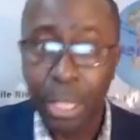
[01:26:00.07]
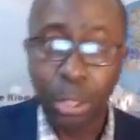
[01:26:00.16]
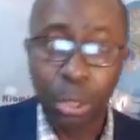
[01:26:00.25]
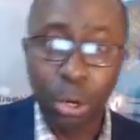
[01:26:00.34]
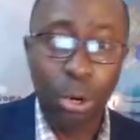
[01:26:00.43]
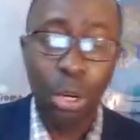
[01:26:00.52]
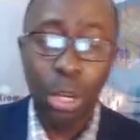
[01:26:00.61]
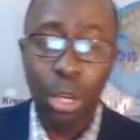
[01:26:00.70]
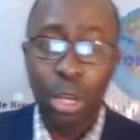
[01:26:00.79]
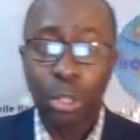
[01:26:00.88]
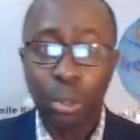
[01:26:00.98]
So
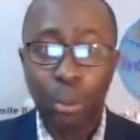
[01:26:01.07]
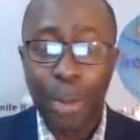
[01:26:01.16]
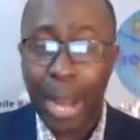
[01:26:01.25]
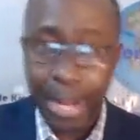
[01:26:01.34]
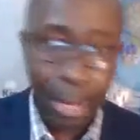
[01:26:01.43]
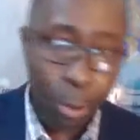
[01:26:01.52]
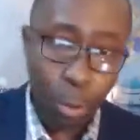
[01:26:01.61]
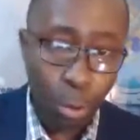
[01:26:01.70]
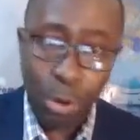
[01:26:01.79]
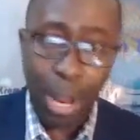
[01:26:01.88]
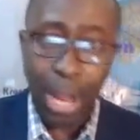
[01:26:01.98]
you plan a
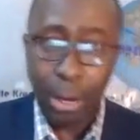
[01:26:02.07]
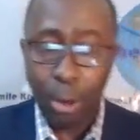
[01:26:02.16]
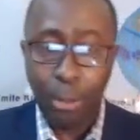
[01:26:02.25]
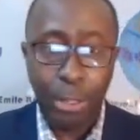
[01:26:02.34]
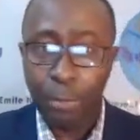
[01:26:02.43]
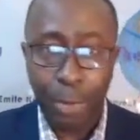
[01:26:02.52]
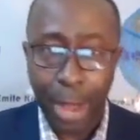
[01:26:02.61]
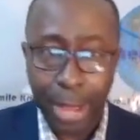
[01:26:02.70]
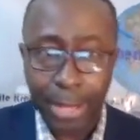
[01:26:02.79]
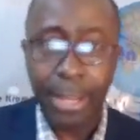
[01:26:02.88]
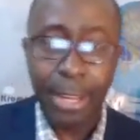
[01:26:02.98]
coup along with your
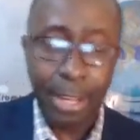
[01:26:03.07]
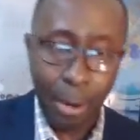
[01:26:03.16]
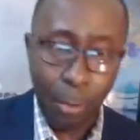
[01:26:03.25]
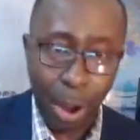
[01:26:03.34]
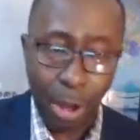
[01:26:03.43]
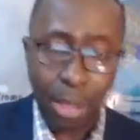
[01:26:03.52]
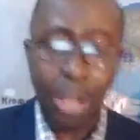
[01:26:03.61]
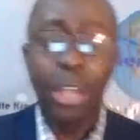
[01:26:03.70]
friend, it work.